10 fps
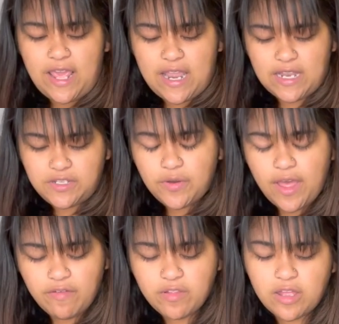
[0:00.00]
And I do
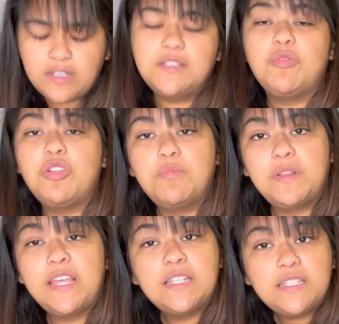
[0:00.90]
have a lot of smaller
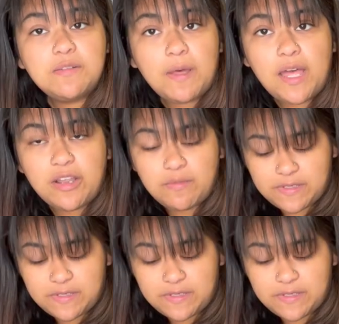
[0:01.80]
plants to pot up